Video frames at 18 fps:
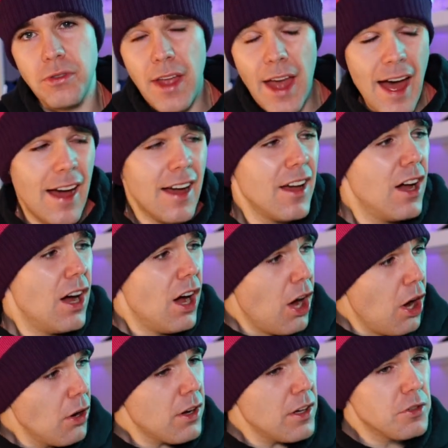Yeah,
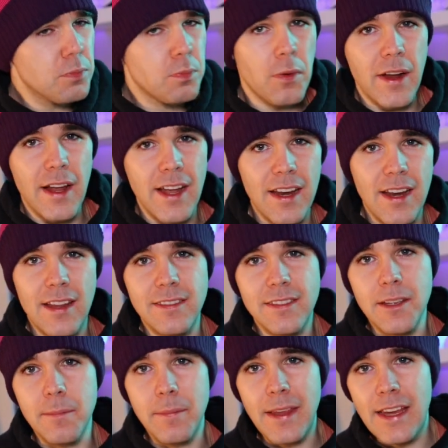Hoka's bringing in
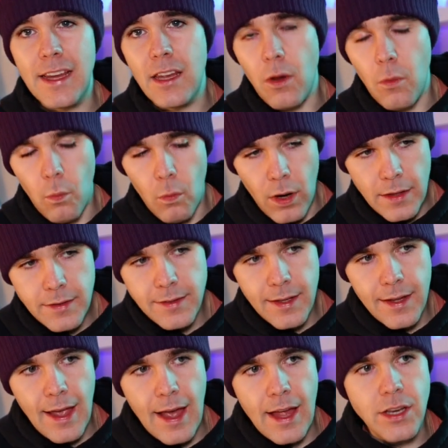some heat once
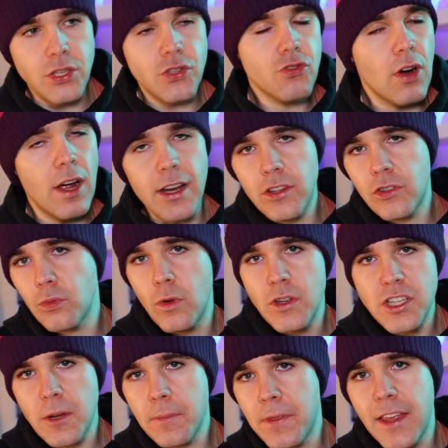again, trying to
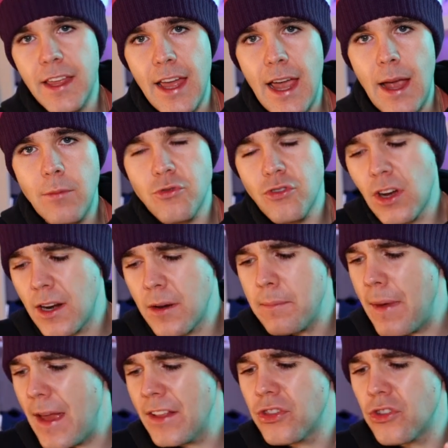switch up the game, trying to
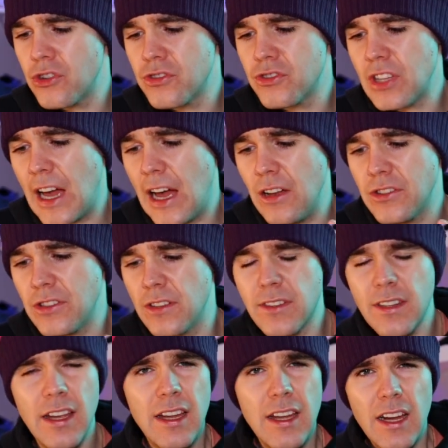make their style
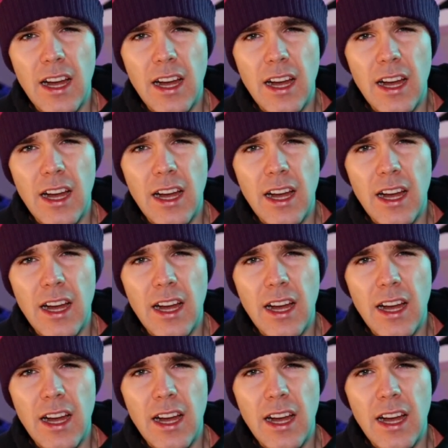just